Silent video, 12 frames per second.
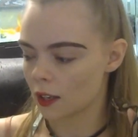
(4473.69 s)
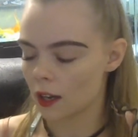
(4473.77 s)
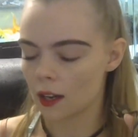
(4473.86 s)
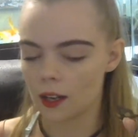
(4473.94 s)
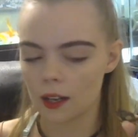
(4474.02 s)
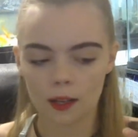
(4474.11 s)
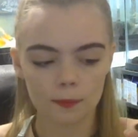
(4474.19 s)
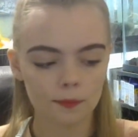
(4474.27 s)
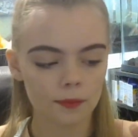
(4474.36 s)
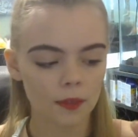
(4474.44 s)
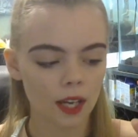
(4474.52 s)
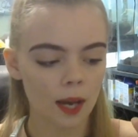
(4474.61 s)

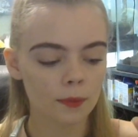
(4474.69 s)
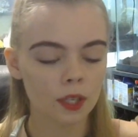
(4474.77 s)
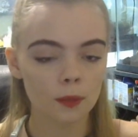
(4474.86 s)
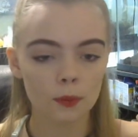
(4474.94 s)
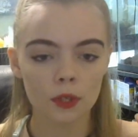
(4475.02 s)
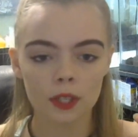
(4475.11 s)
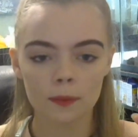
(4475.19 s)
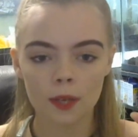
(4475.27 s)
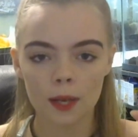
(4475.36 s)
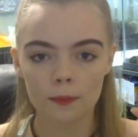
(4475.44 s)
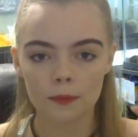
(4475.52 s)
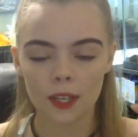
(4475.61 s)
I'm going to put him
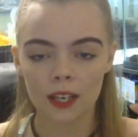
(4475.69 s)
up.